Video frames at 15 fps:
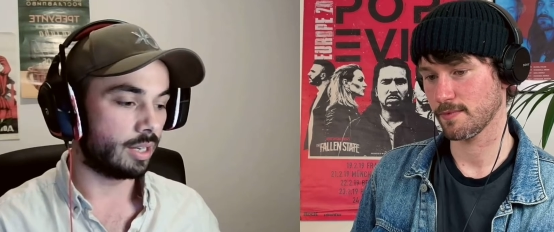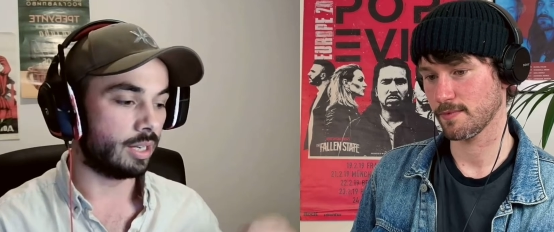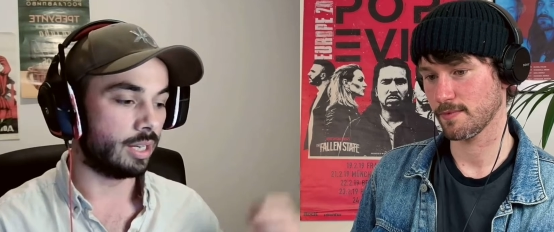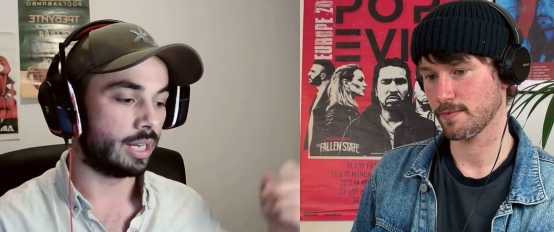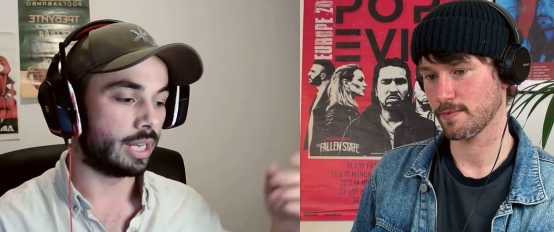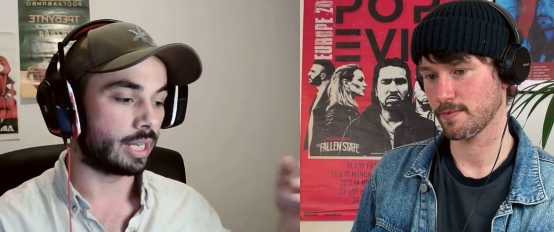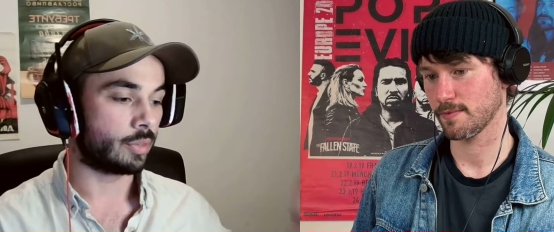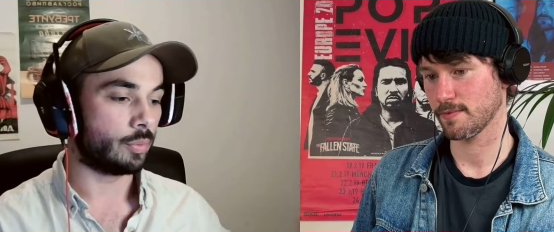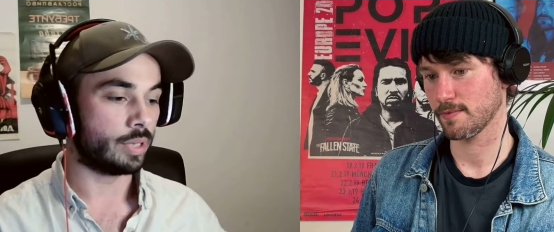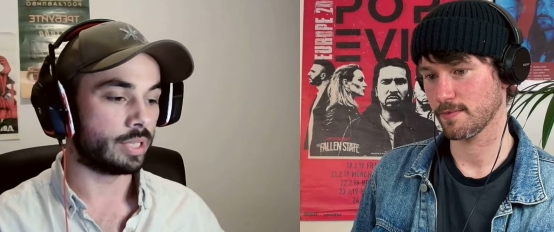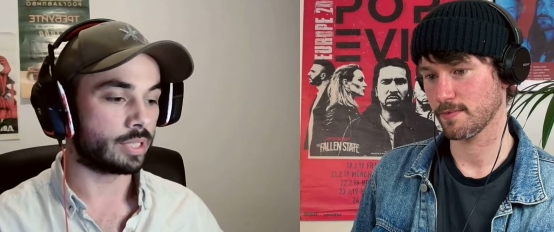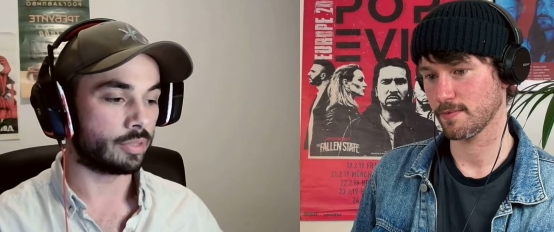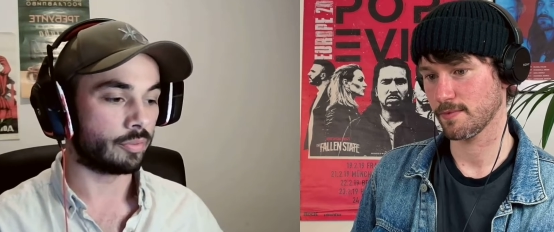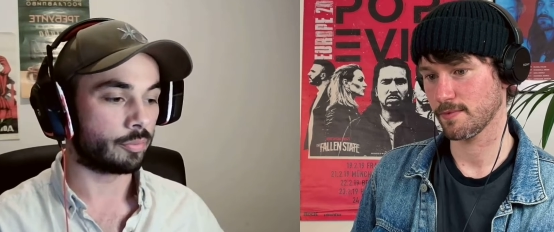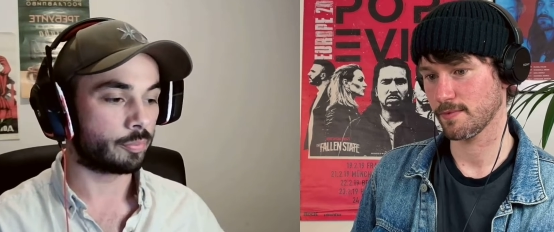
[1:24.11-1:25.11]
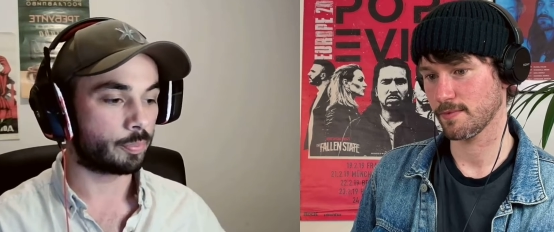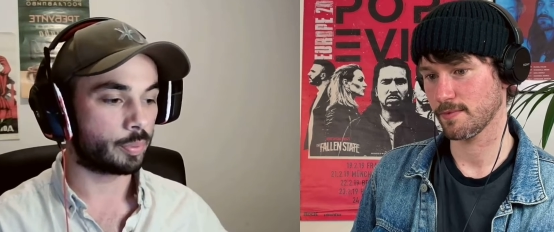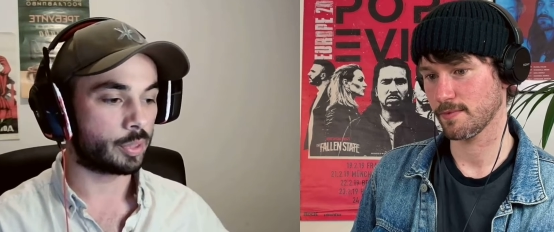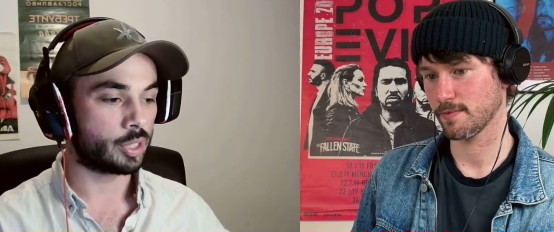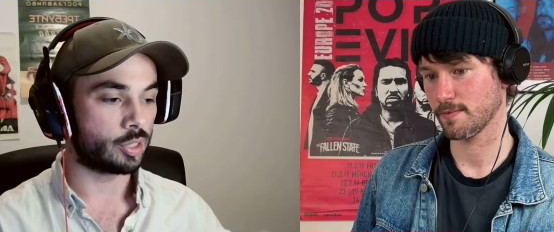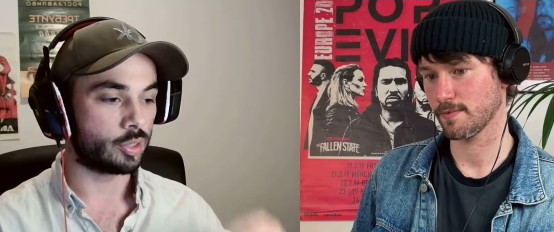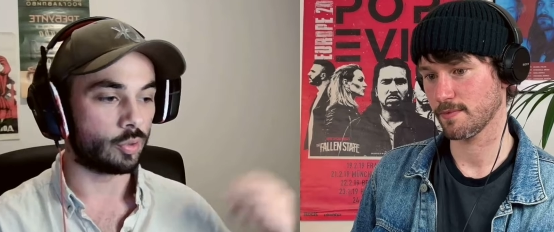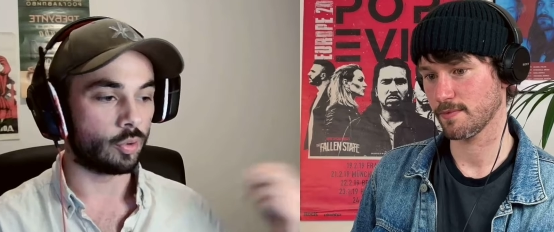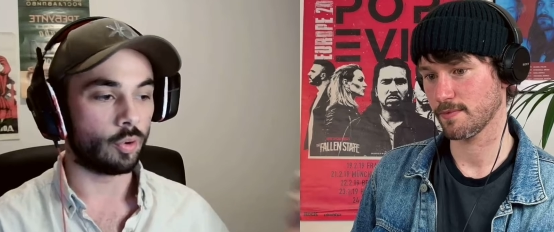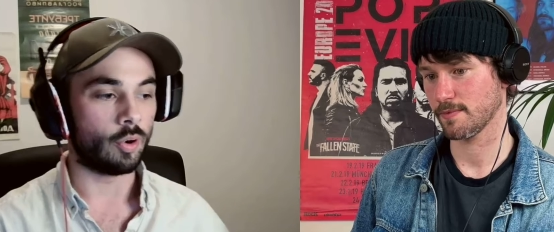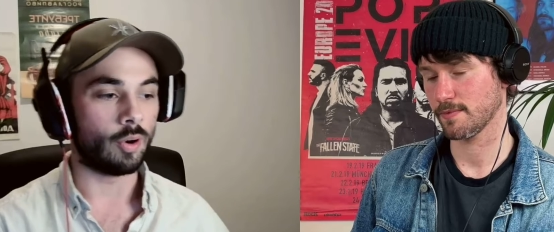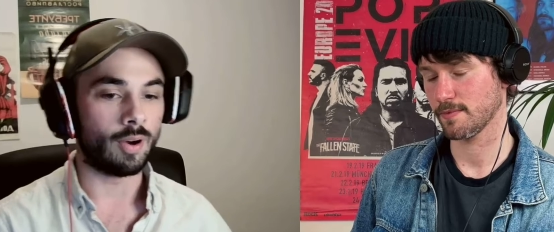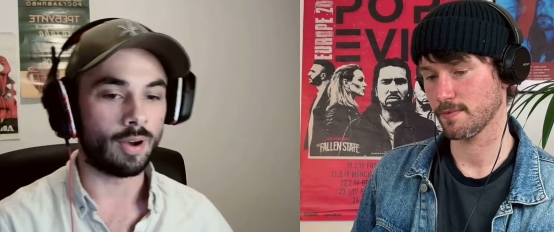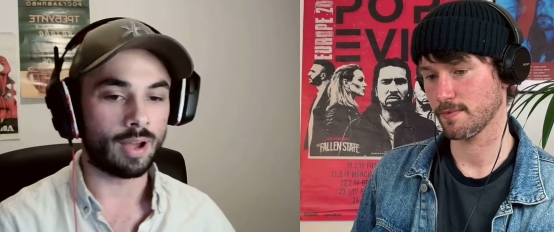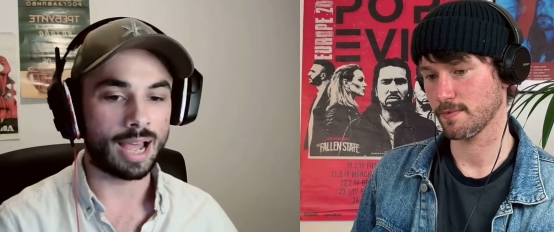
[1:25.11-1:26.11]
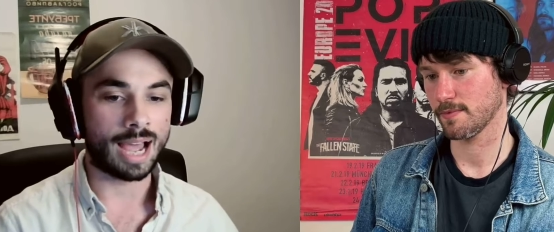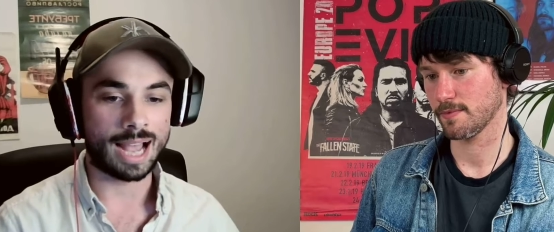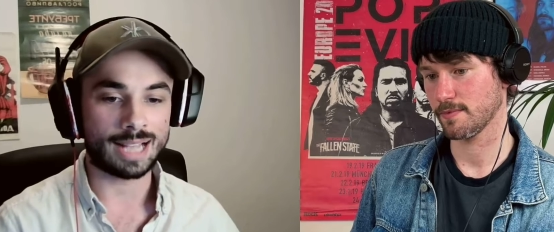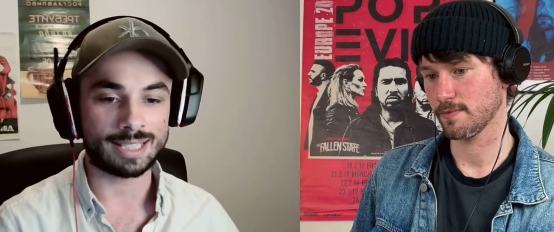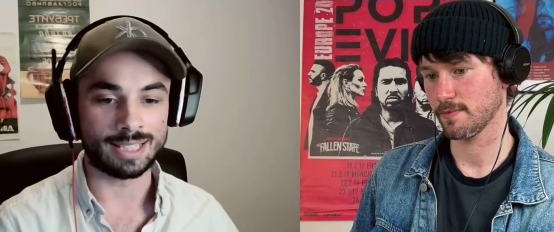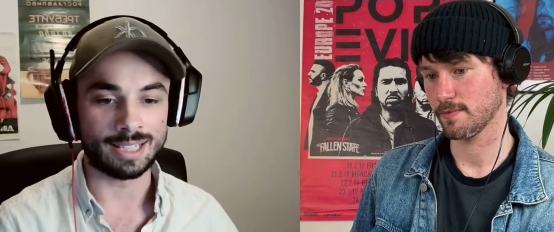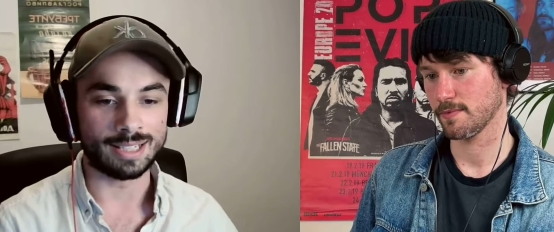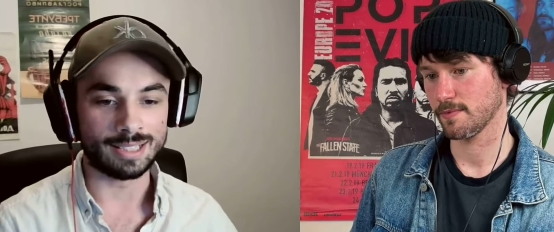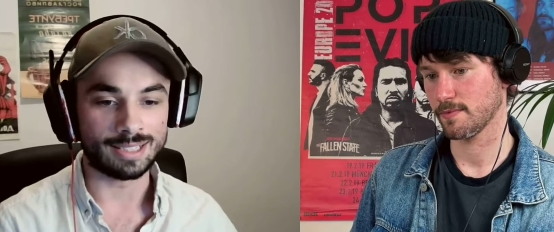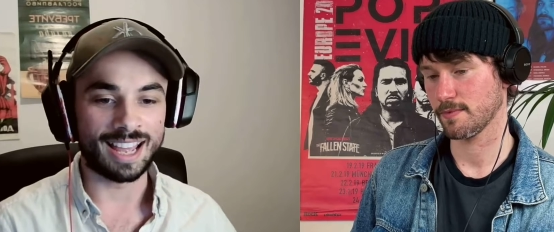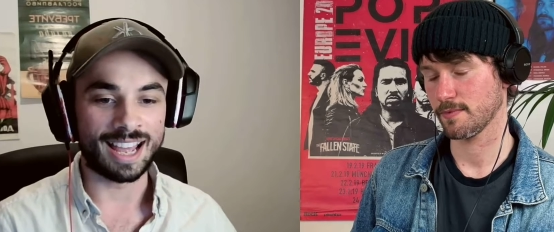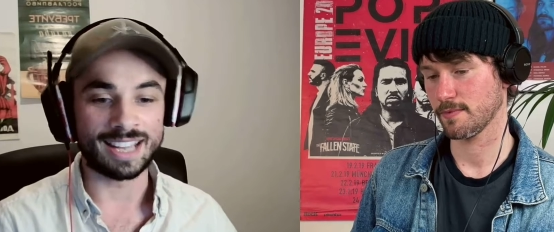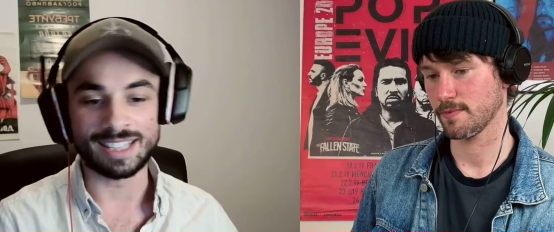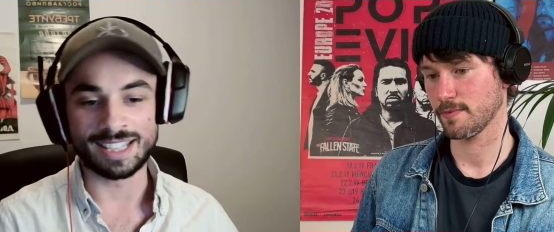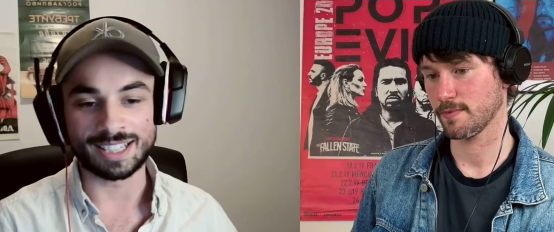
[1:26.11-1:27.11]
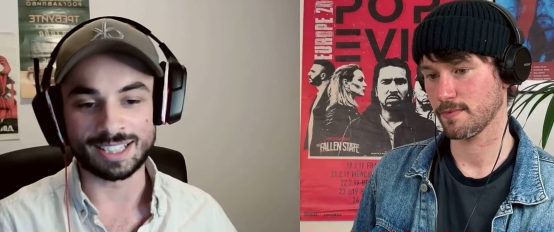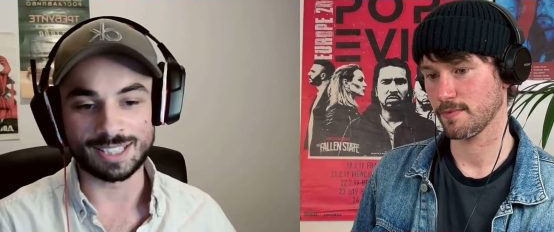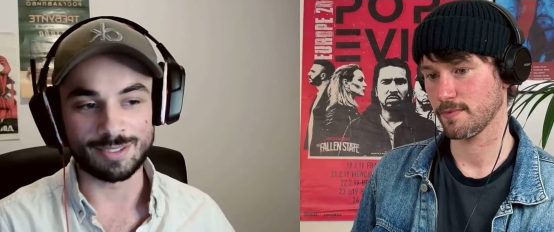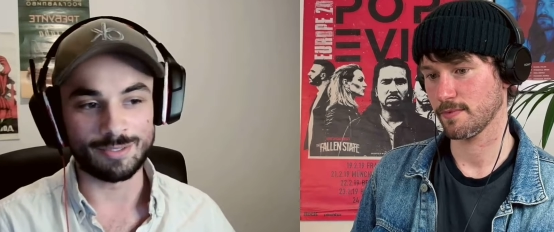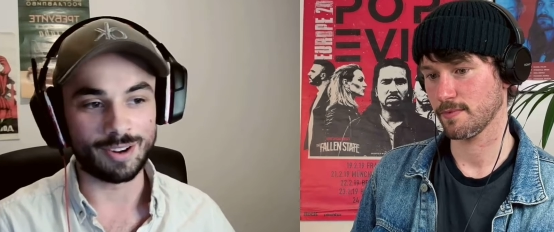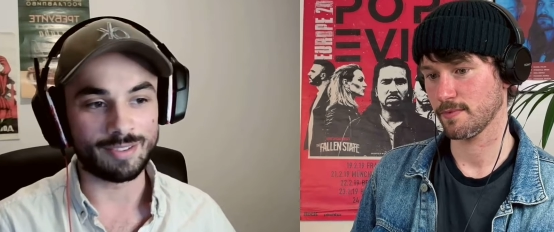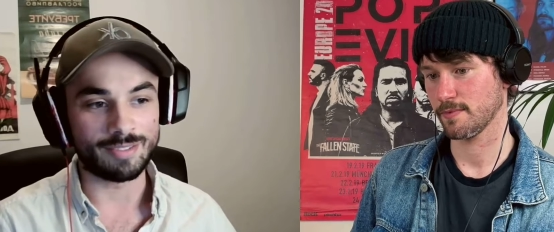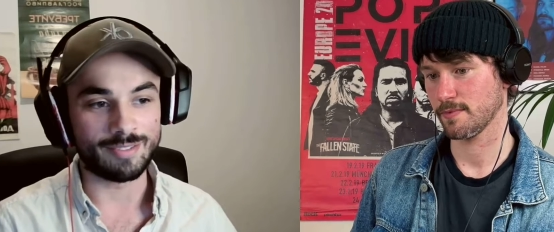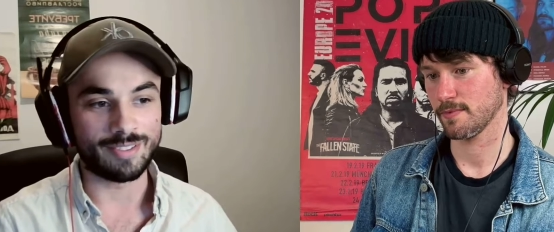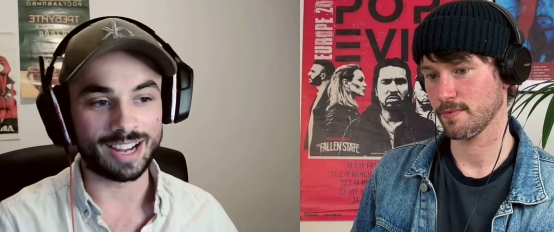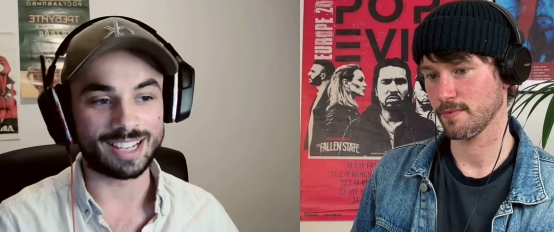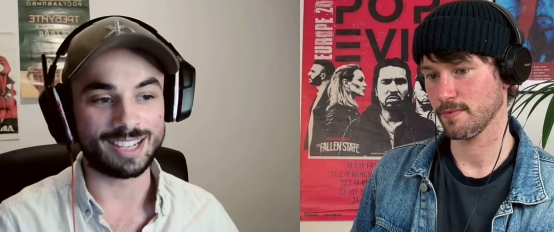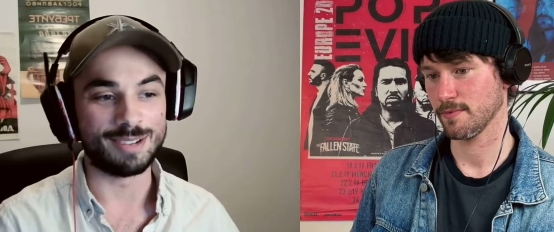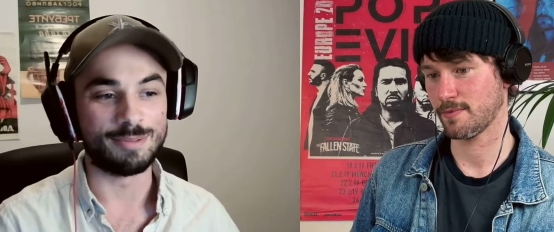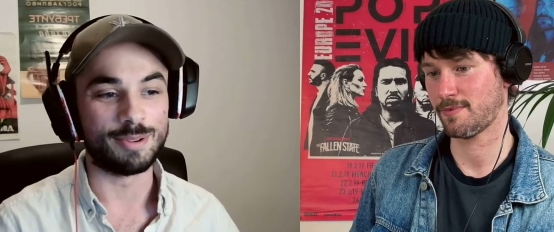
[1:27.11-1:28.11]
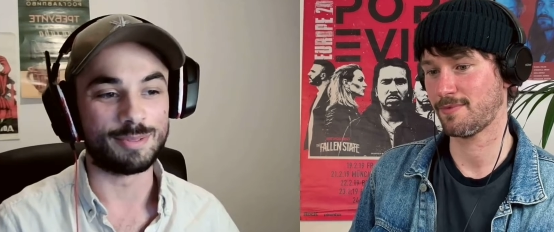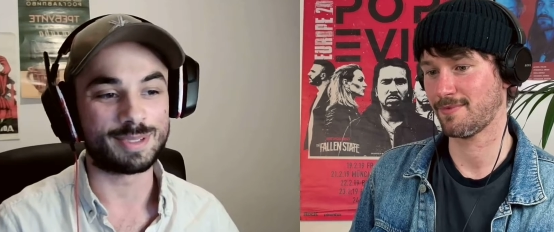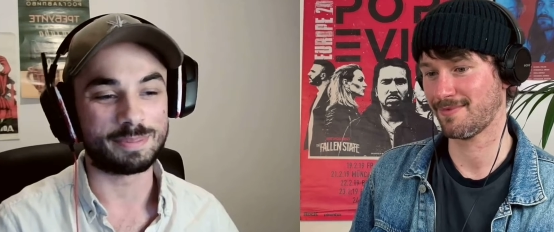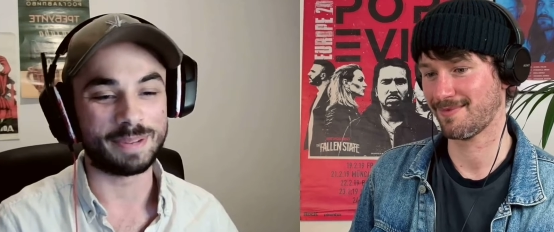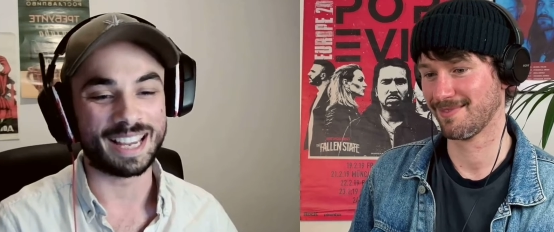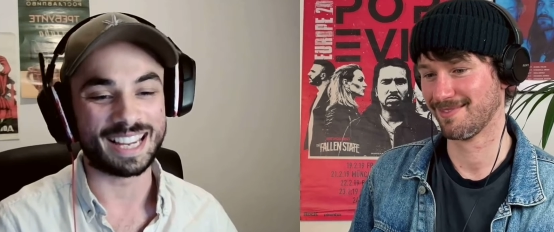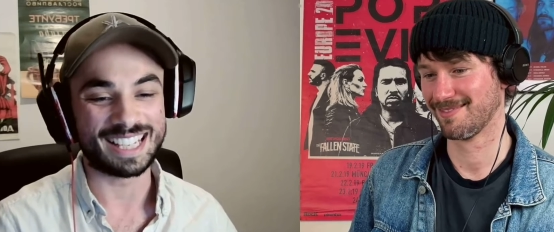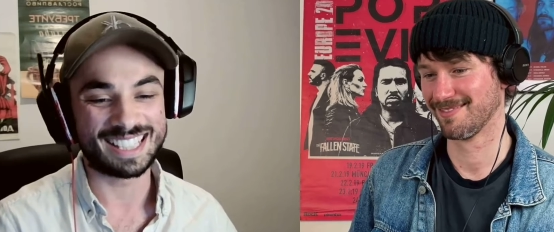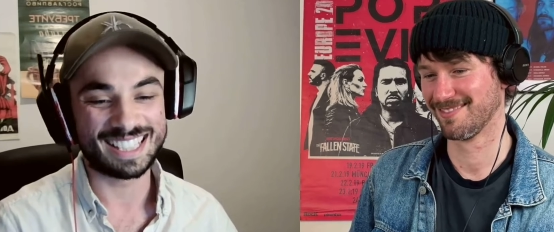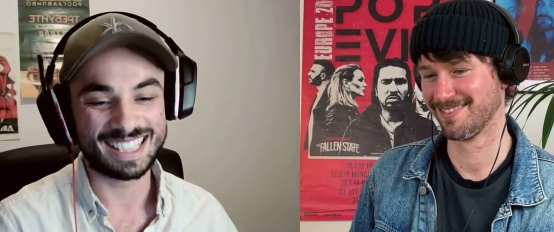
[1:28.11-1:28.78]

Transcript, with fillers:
Speaker 1: liquids of pure acid, and they can survive the vacuum of space.